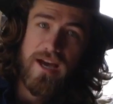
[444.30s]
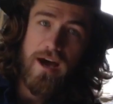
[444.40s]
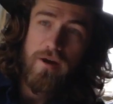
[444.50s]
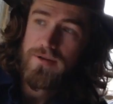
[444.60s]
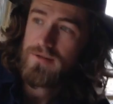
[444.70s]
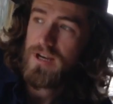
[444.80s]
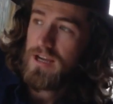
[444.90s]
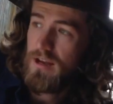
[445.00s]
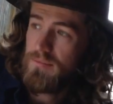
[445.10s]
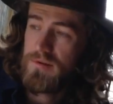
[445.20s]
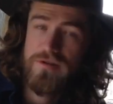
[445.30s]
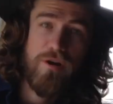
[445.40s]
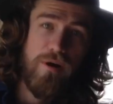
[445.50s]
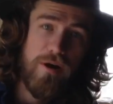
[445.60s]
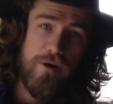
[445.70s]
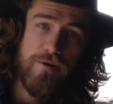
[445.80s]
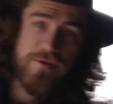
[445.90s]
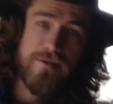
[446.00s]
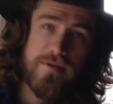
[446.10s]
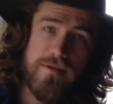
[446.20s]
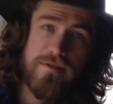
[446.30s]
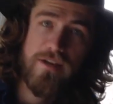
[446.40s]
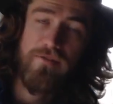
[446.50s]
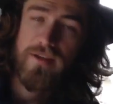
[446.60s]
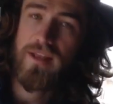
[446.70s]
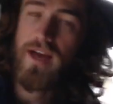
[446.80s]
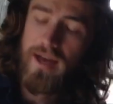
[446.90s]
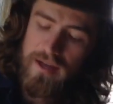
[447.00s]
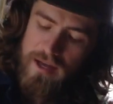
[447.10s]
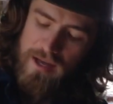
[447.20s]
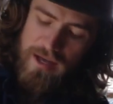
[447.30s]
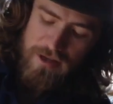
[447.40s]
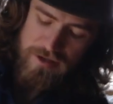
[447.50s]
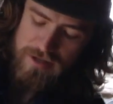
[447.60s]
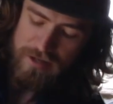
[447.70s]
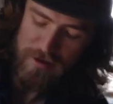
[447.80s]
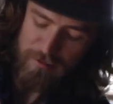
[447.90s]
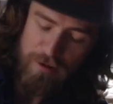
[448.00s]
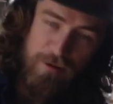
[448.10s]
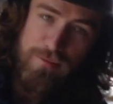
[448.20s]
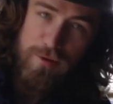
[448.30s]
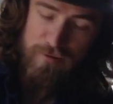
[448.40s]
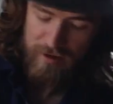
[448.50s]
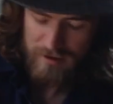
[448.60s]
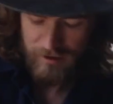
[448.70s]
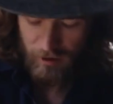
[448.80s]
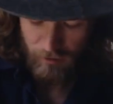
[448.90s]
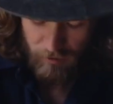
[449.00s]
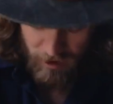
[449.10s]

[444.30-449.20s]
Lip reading: house, or take it up, there's no hose, stuff like that, it's just easier to be able to remove it. So